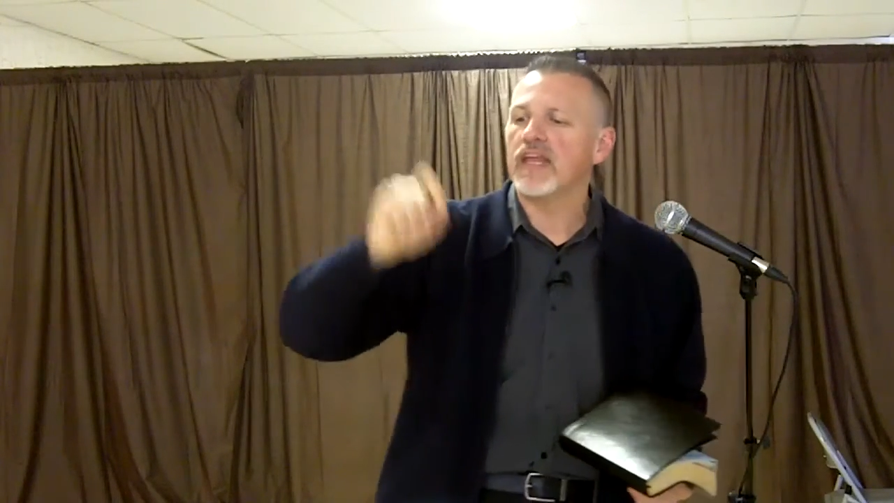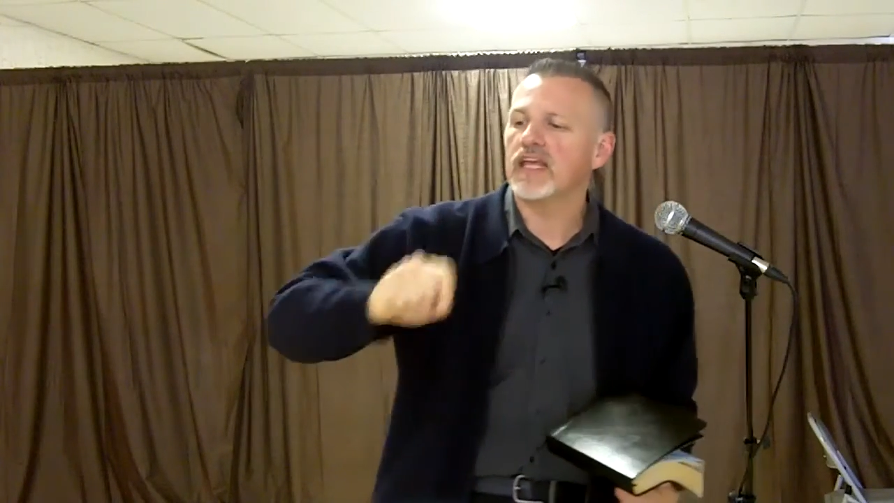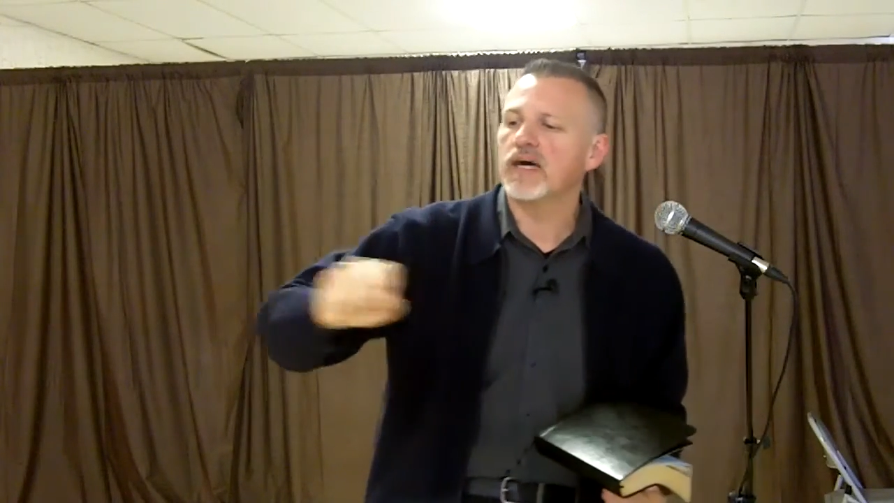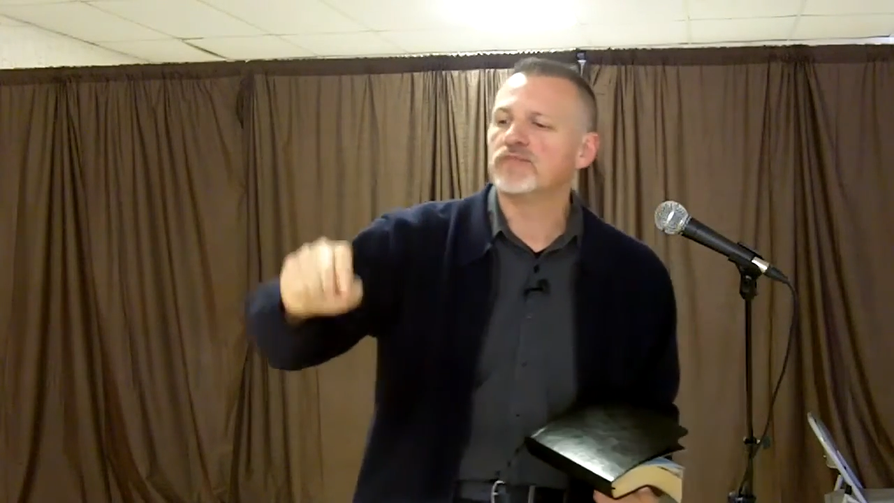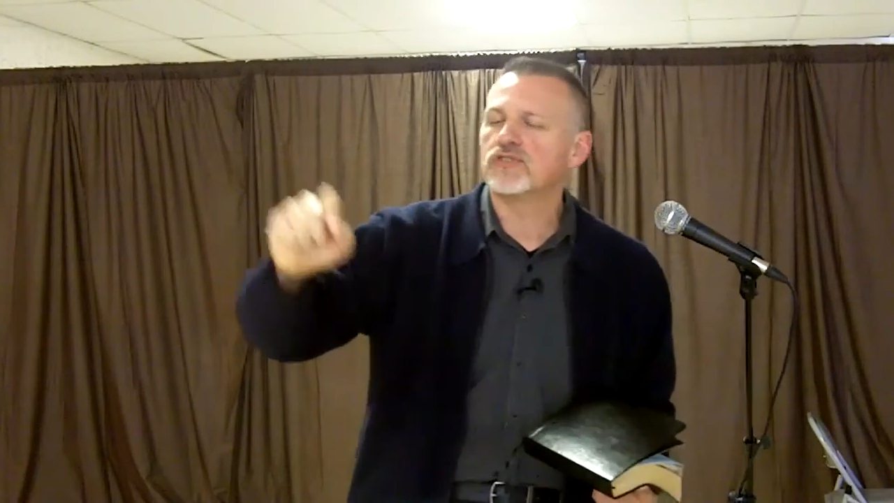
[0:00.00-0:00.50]
and
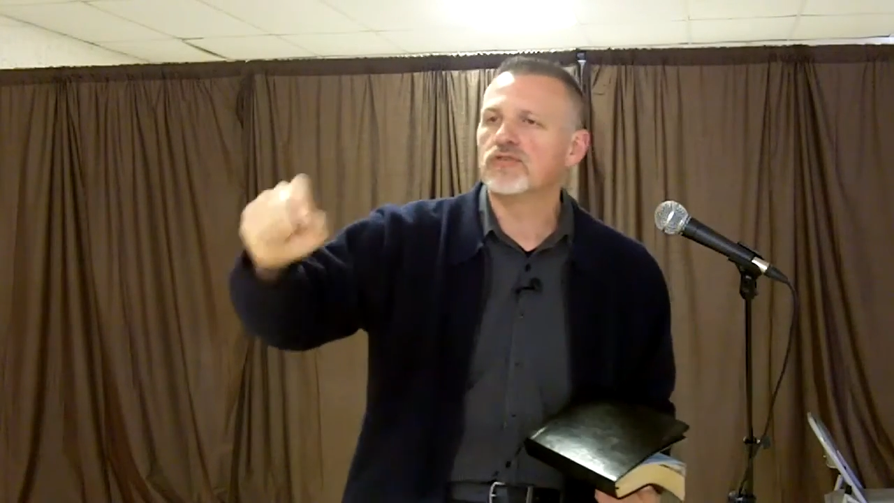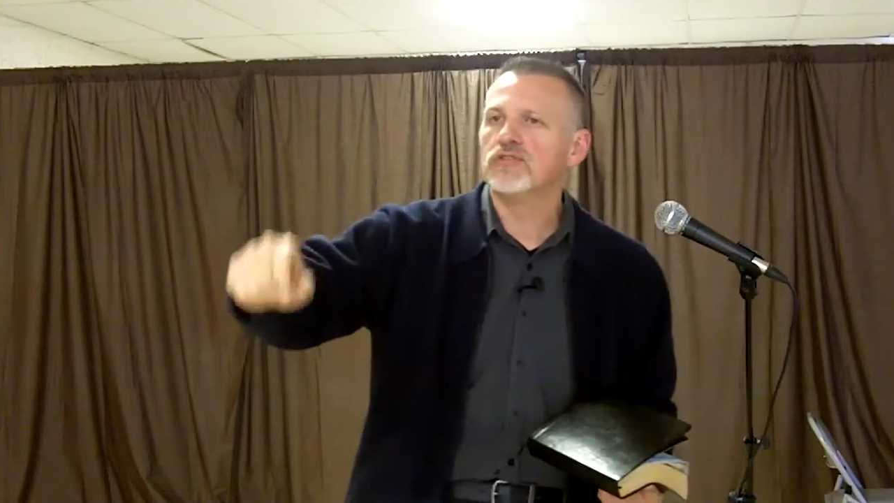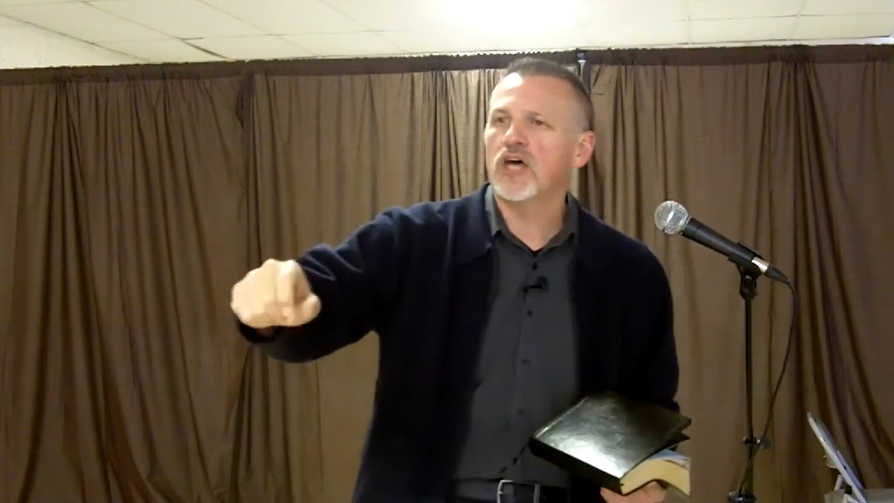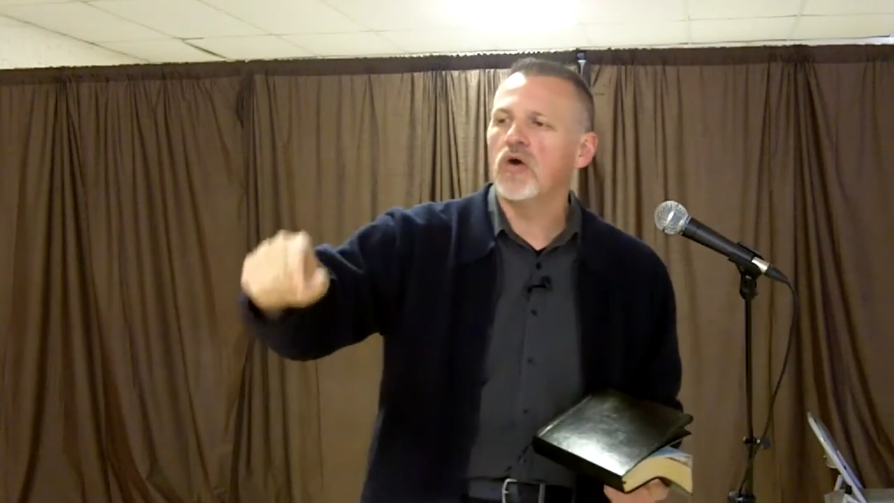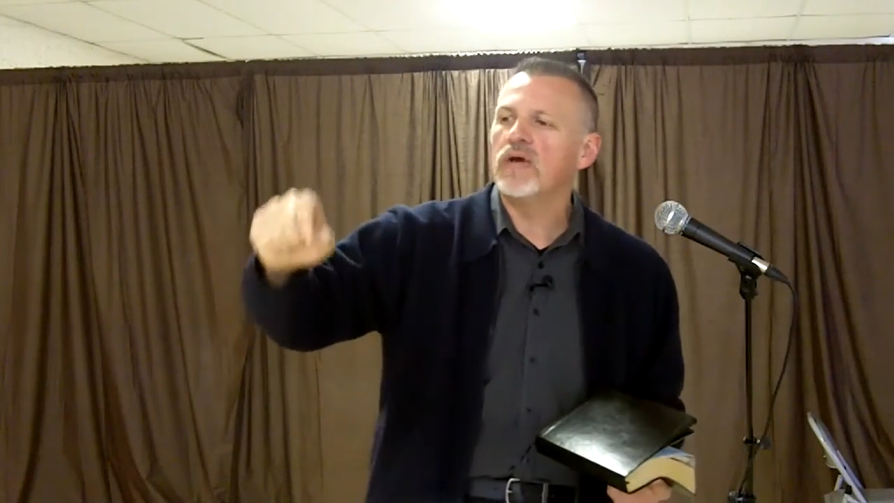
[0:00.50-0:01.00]
it comes through
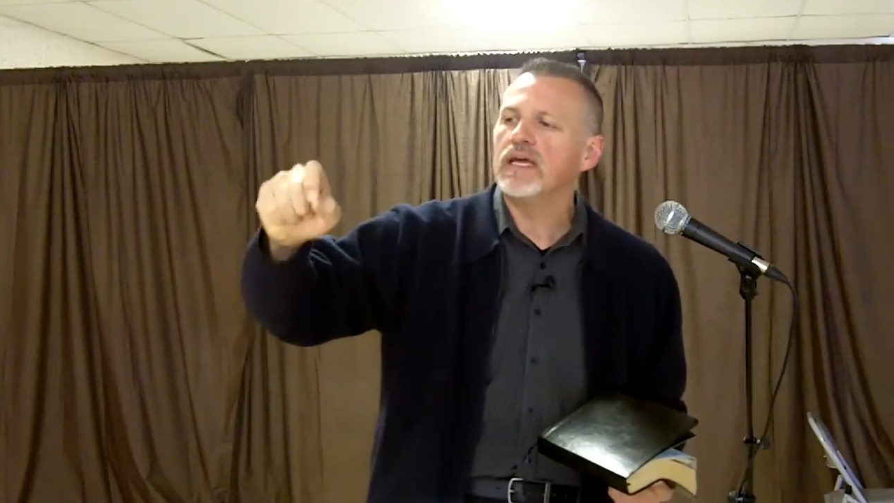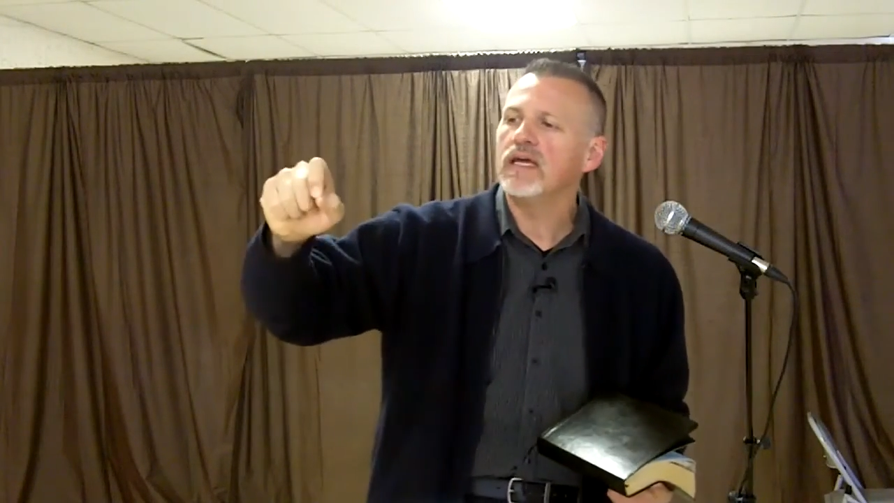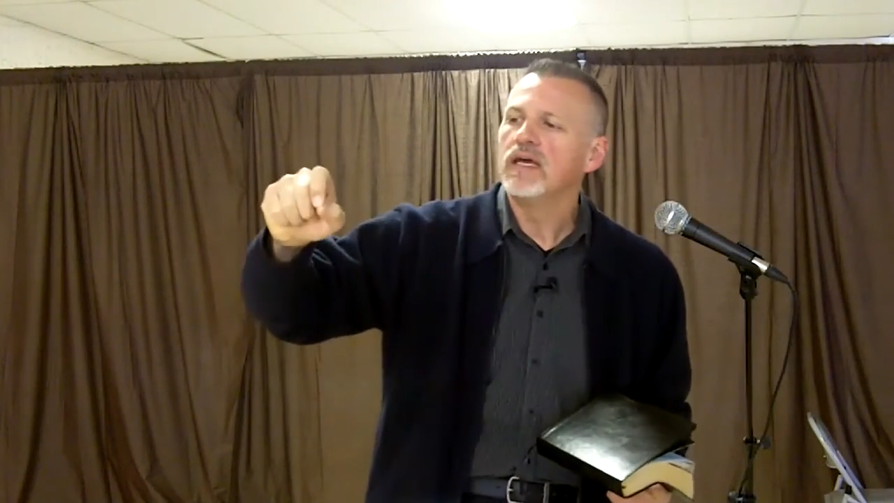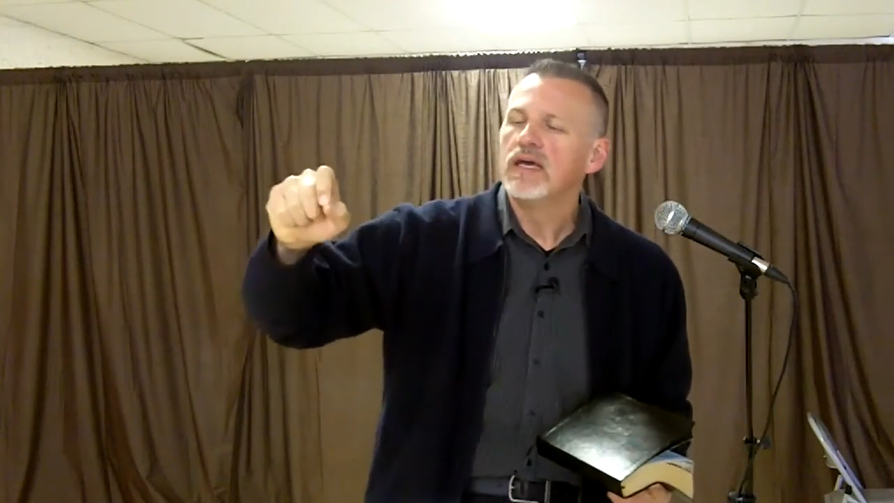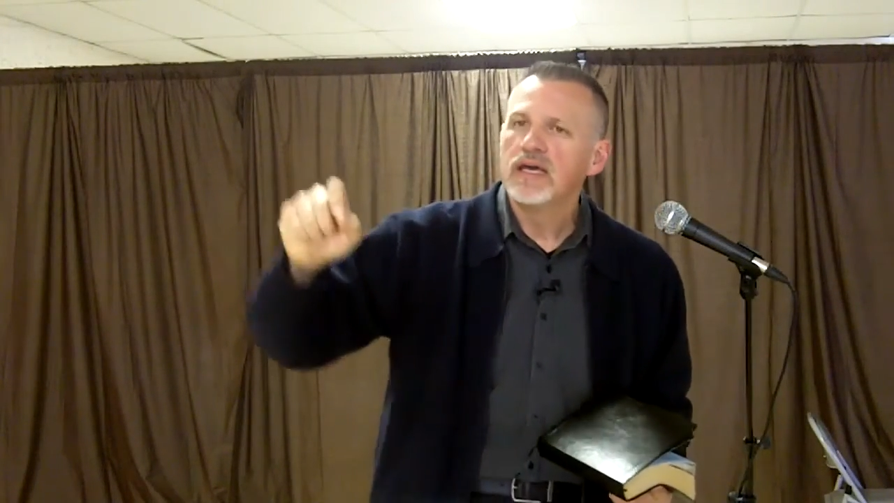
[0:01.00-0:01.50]

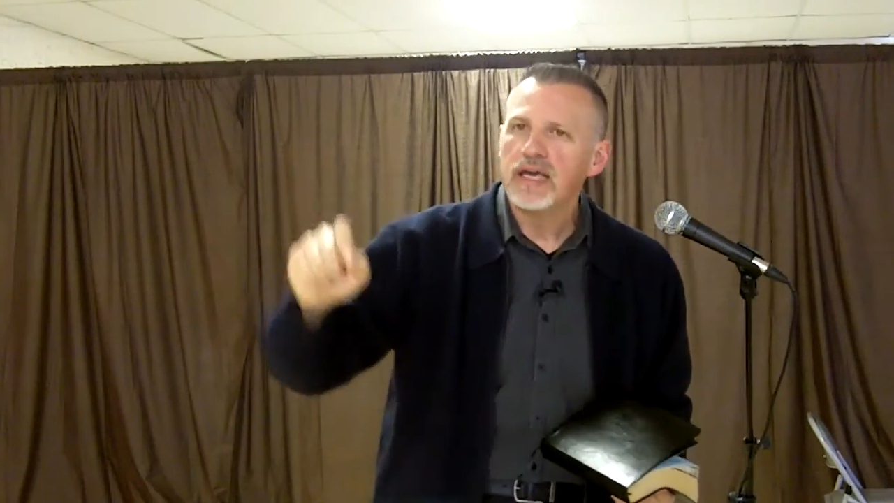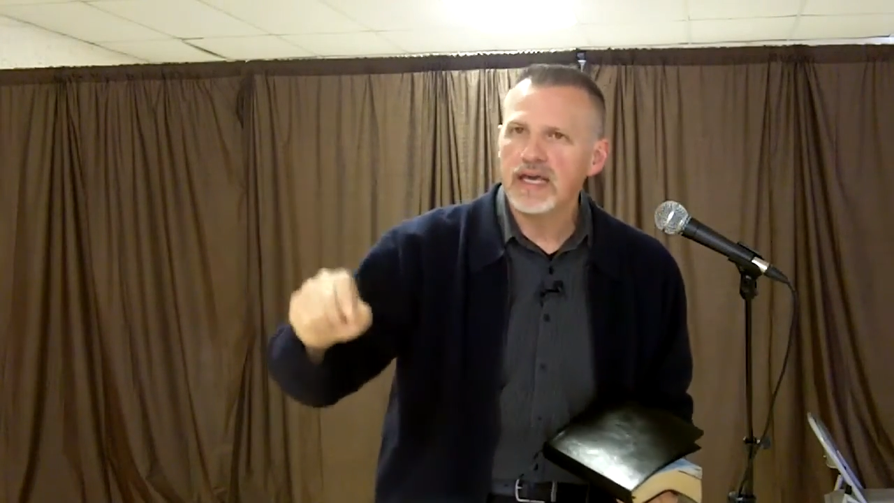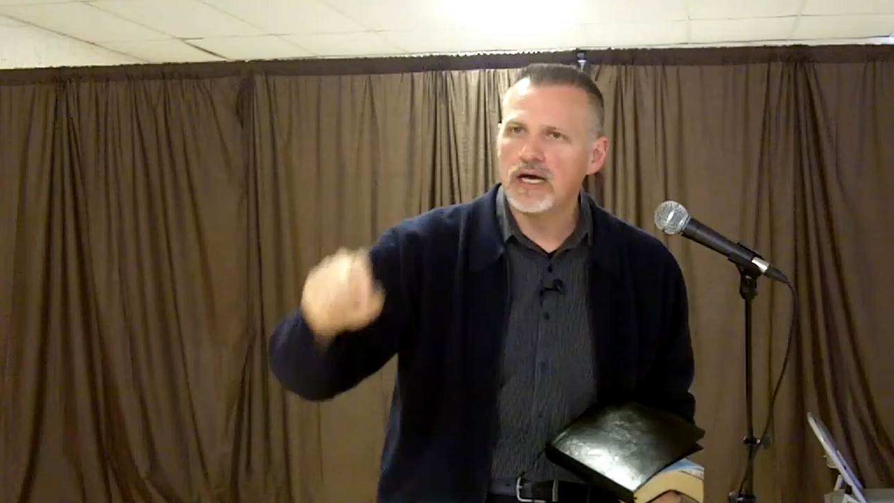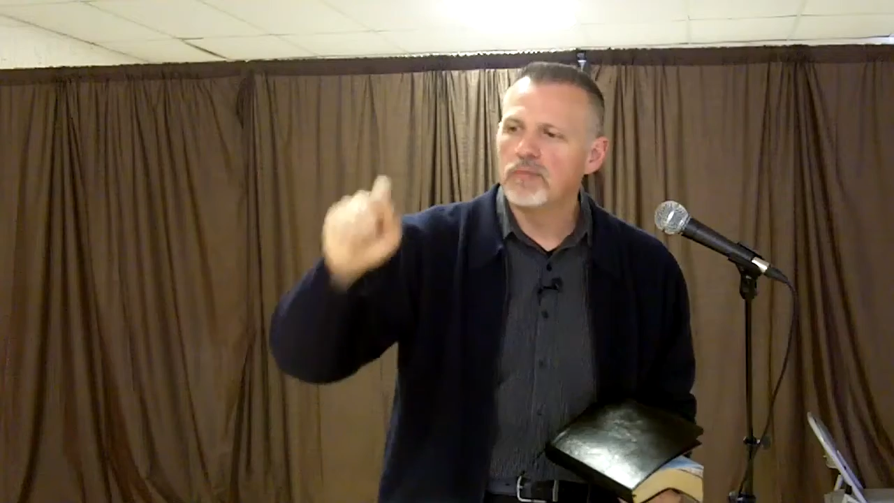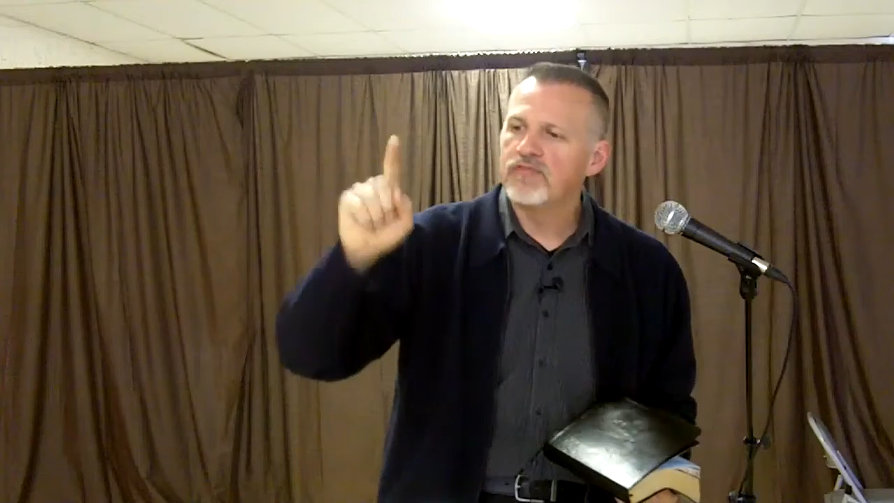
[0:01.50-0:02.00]
knowing
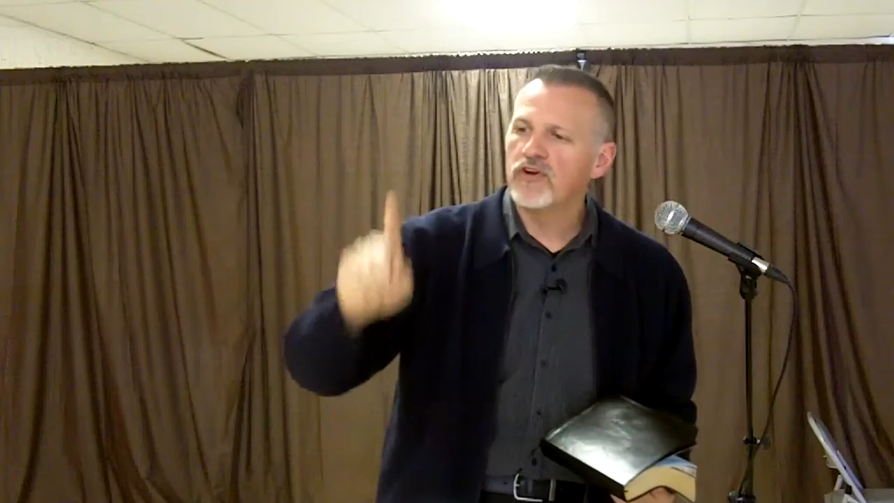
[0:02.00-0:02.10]
Him.